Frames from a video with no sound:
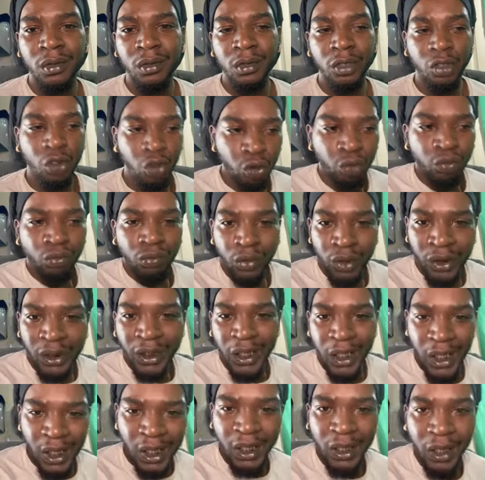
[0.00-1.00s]
You
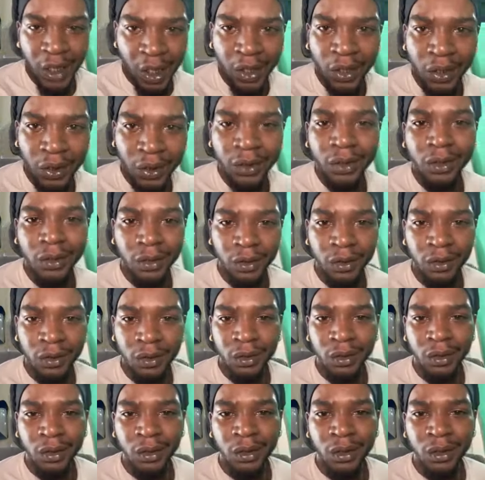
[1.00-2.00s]
need her.
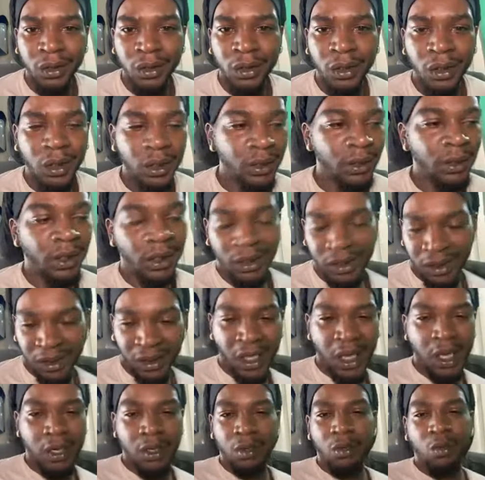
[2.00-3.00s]
It's it's
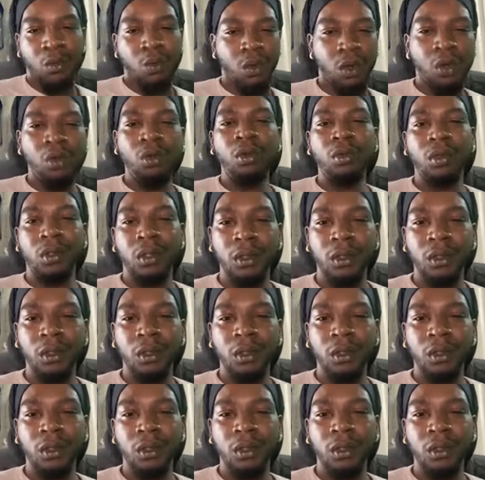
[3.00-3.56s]
not a want.